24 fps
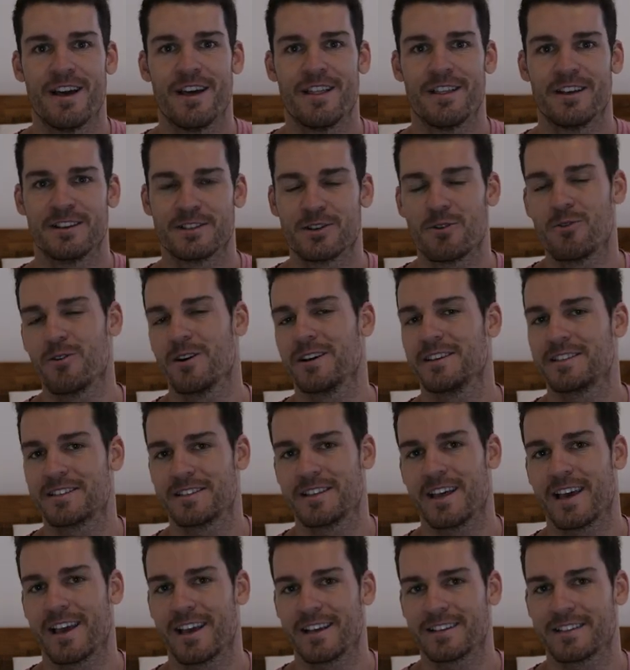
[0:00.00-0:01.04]
there's always
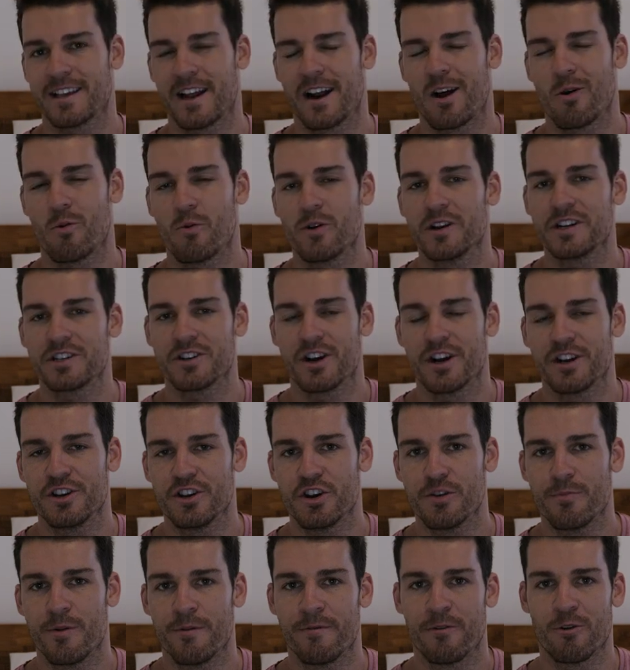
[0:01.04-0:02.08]
things that I wish I
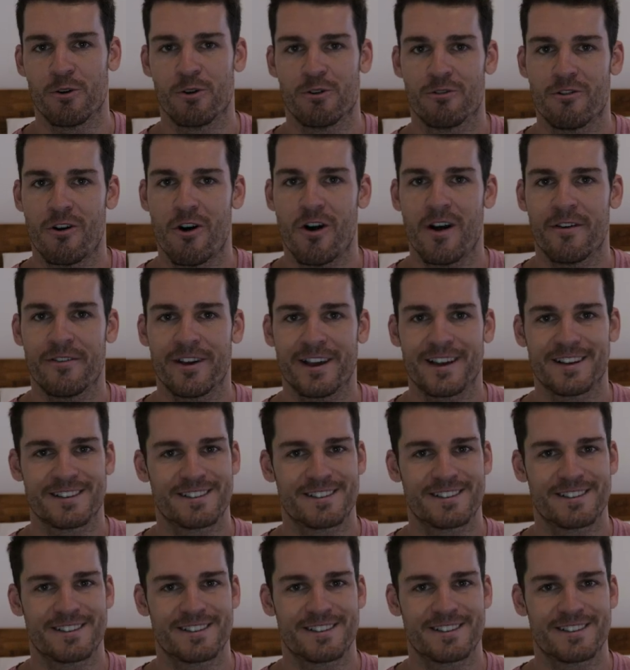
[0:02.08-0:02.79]
knew before arriving.